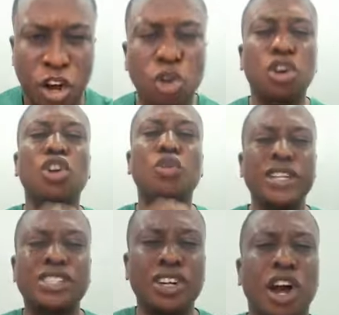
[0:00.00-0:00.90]
Oh,
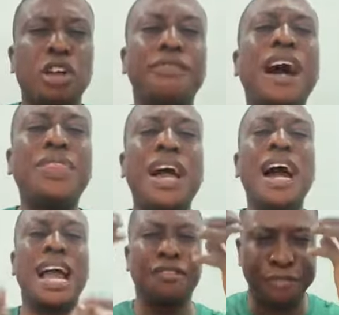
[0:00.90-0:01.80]
glory to God. Father,
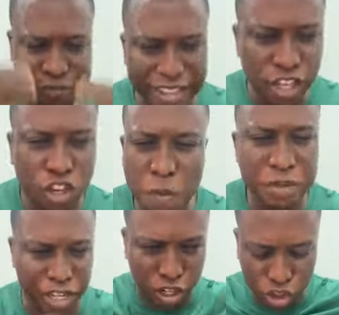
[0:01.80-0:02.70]
I thank you
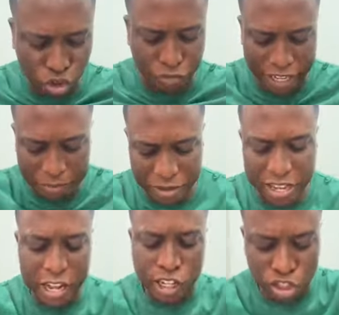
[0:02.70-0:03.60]
because you have heard
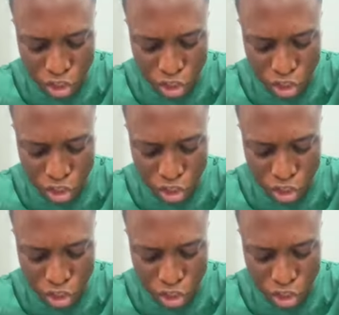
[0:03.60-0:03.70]
me.